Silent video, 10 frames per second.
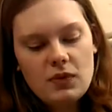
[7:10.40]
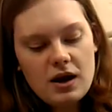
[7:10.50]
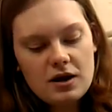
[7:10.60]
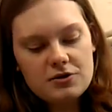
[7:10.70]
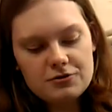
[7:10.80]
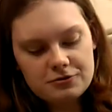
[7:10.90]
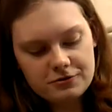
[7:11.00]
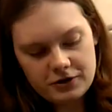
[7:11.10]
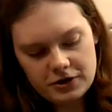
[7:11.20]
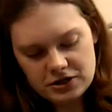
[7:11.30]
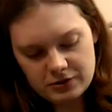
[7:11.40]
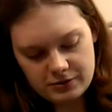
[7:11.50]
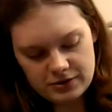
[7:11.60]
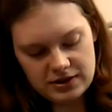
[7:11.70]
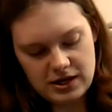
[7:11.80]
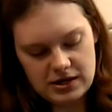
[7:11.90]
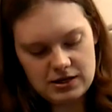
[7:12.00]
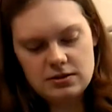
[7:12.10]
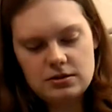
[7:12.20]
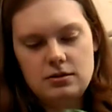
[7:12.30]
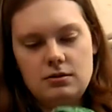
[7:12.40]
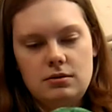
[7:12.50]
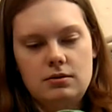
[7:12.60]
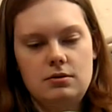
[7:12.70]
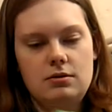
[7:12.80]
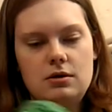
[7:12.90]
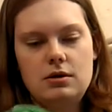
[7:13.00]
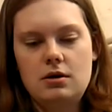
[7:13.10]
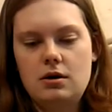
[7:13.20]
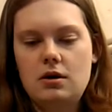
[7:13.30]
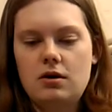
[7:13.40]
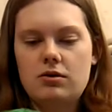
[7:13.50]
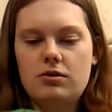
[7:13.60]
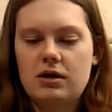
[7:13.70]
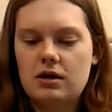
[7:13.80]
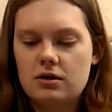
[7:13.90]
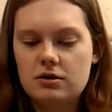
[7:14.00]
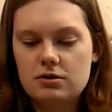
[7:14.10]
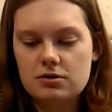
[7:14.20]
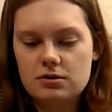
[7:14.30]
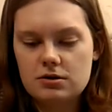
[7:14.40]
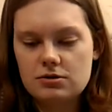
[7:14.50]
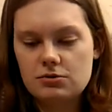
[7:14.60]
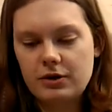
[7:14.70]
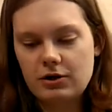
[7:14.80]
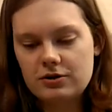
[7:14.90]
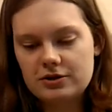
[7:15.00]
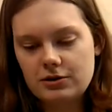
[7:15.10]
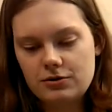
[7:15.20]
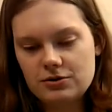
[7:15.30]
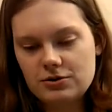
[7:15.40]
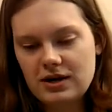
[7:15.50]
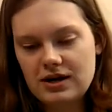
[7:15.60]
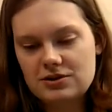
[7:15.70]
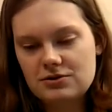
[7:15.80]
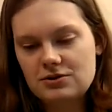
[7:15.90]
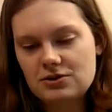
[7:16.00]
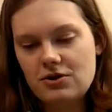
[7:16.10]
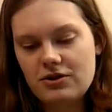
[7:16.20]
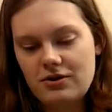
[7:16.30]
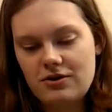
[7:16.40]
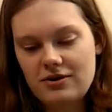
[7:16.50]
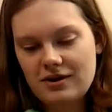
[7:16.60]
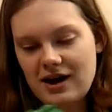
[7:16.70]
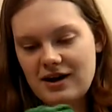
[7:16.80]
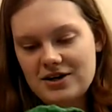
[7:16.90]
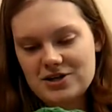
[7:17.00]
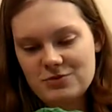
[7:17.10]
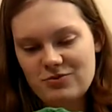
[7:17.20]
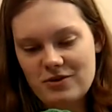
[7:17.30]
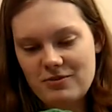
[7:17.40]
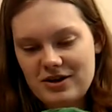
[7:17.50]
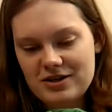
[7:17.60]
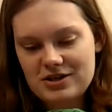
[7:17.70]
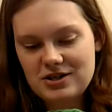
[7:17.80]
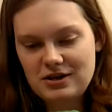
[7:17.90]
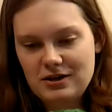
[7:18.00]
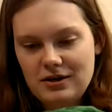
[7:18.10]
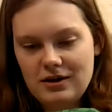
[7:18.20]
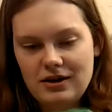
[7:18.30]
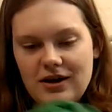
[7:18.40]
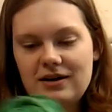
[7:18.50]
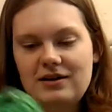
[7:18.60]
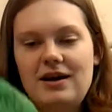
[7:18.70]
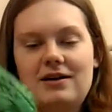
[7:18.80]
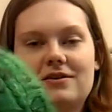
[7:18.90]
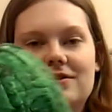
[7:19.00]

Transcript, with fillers: On the reversible side, there's, oh my god, there's loads. Okay, so there's all, all the characters pretty much. Uh, yeah,